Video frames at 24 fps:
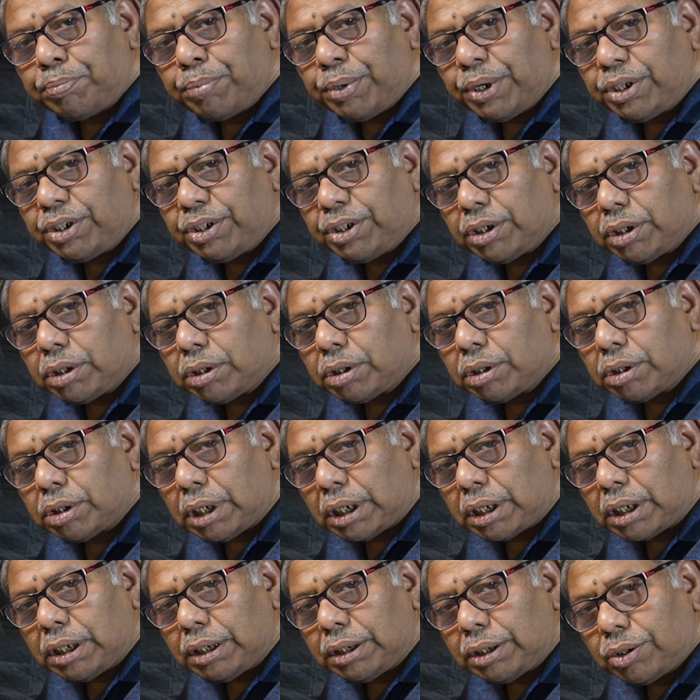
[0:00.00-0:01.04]
pictures,
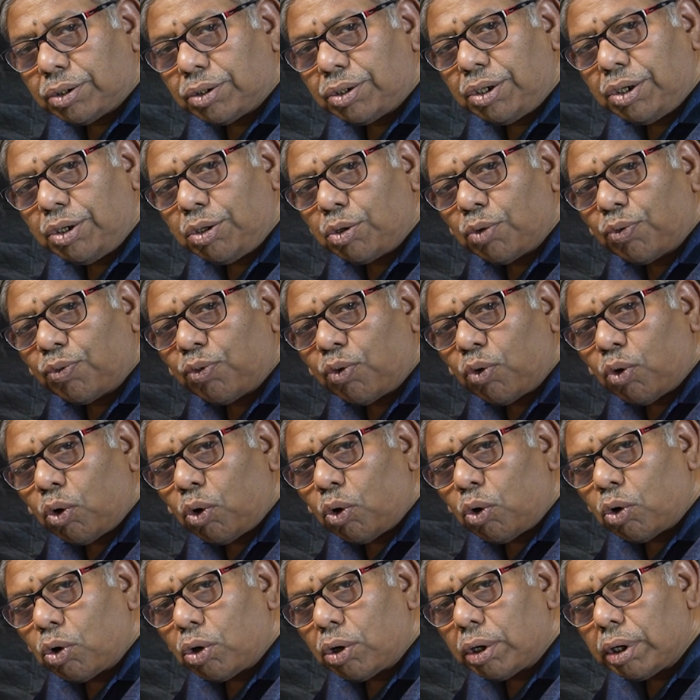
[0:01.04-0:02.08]
at least 3 to
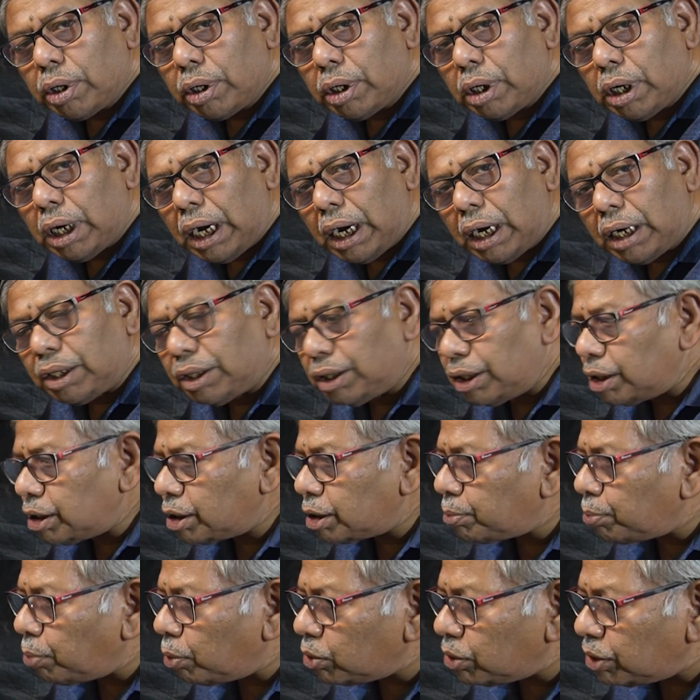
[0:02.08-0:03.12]
4 at this
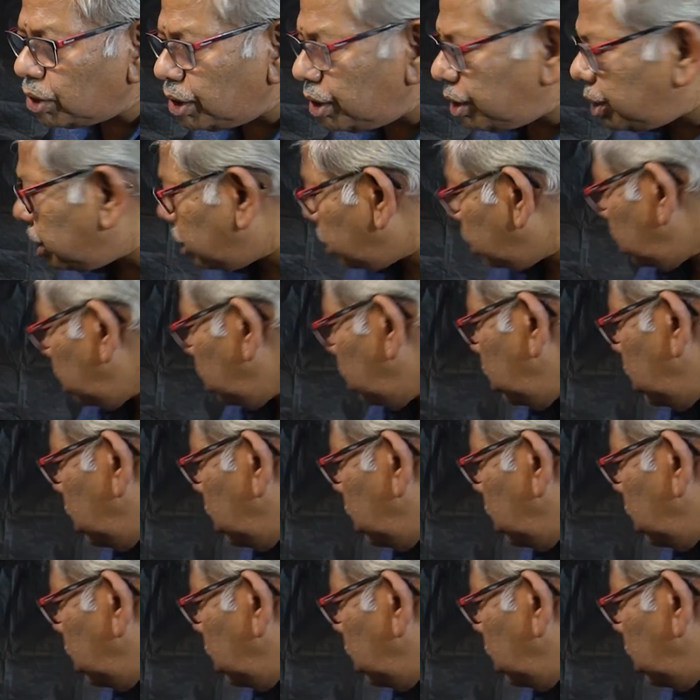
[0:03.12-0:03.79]
position,